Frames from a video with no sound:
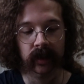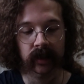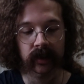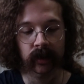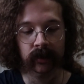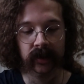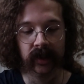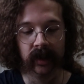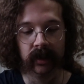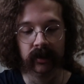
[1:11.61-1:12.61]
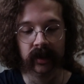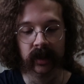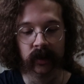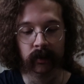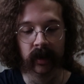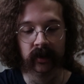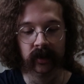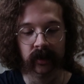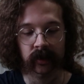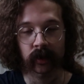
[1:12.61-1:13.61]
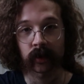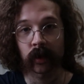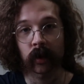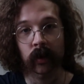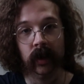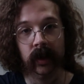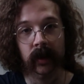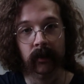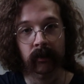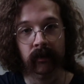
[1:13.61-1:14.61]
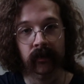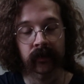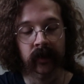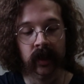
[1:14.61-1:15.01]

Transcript: they don't say that there's any spices, so no